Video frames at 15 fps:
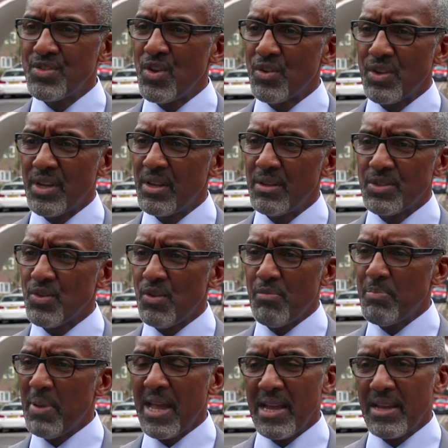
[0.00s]
not going to sort
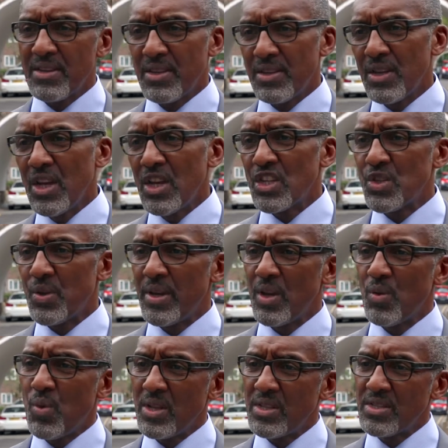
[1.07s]
of pander to
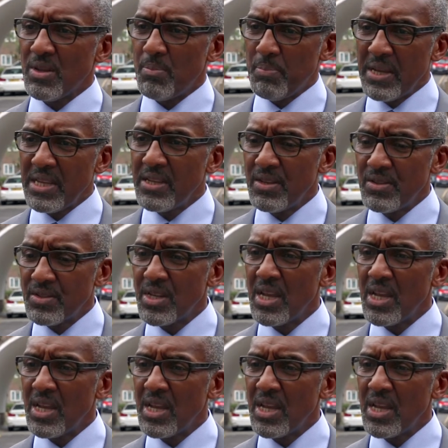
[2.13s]
anyone's opinions.